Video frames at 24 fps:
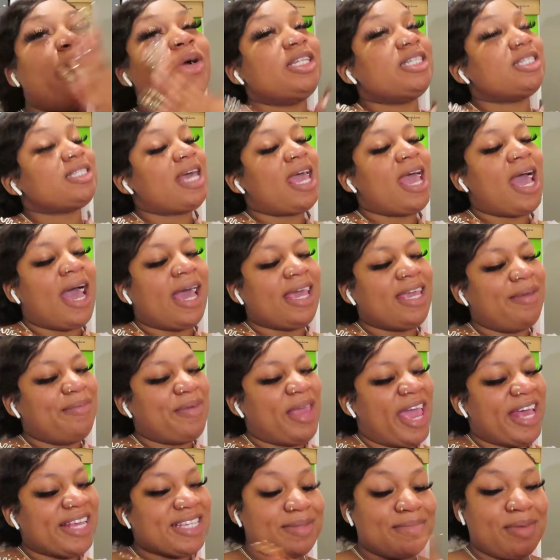which is at
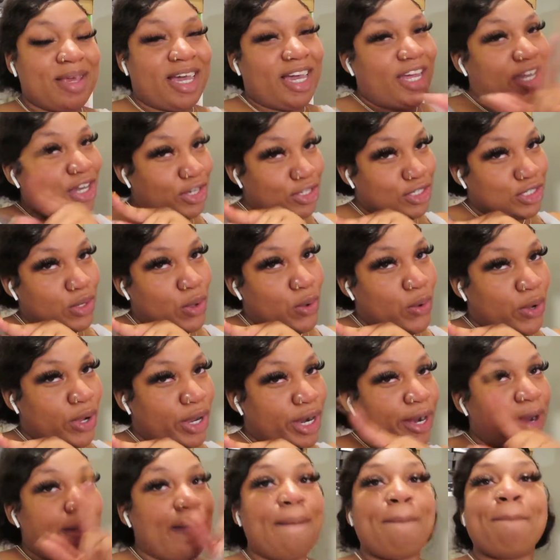
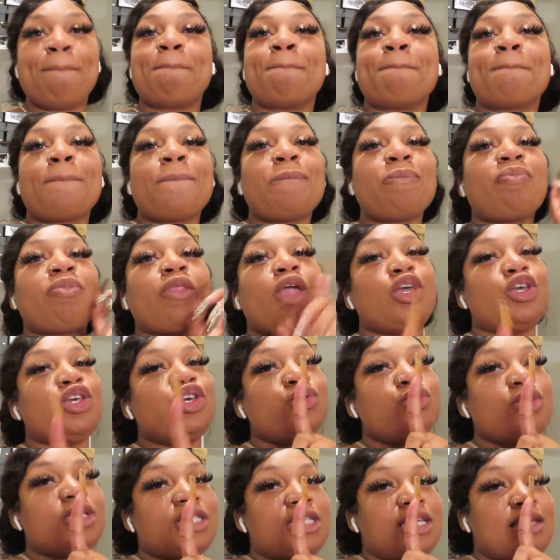@IamYasmin_.
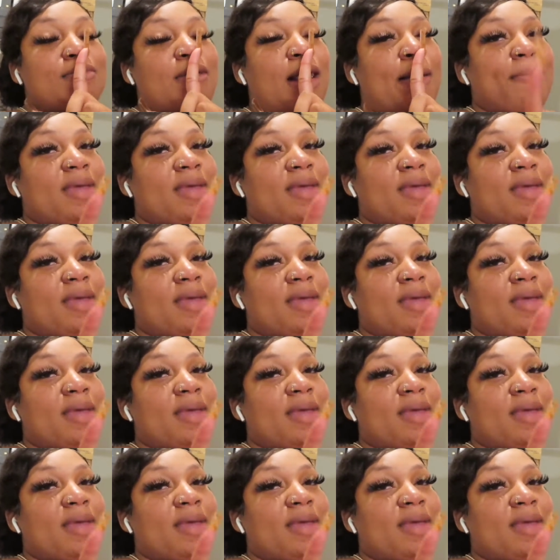You will see my